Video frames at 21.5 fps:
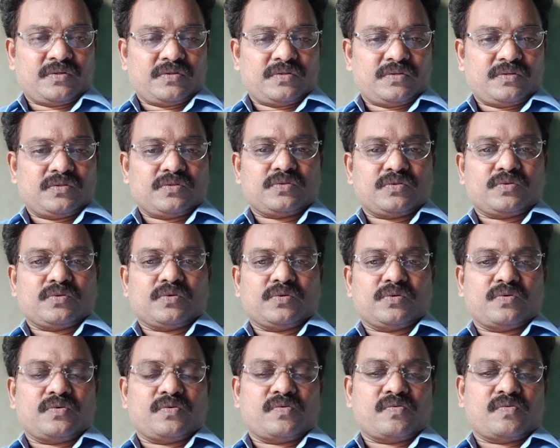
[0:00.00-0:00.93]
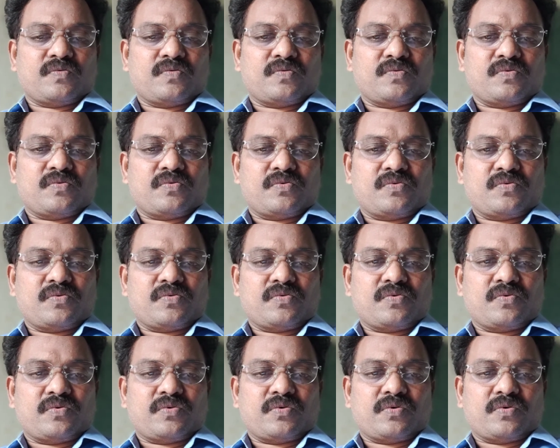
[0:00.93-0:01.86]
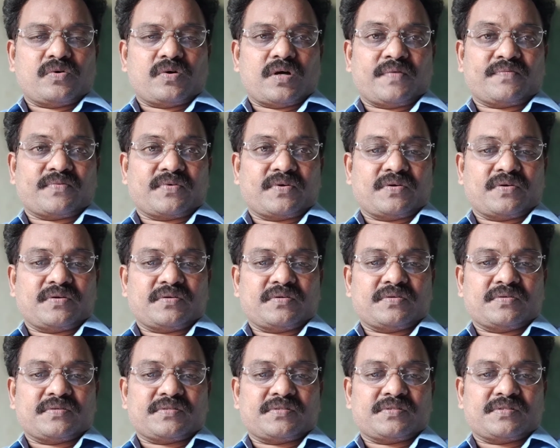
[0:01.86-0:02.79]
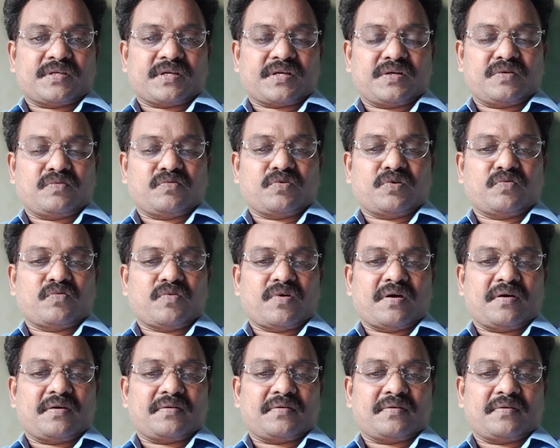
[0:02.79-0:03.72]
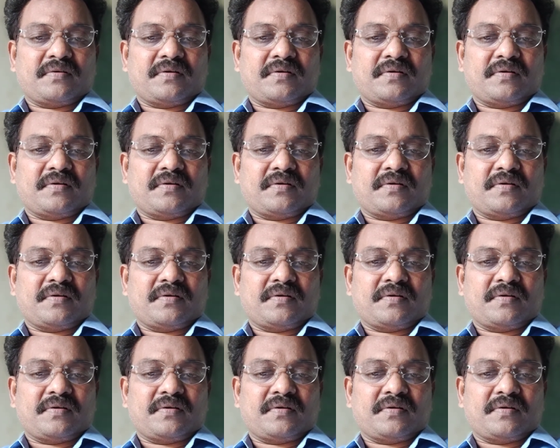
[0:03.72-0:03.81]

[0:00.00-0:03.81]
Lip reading: So after Second World War and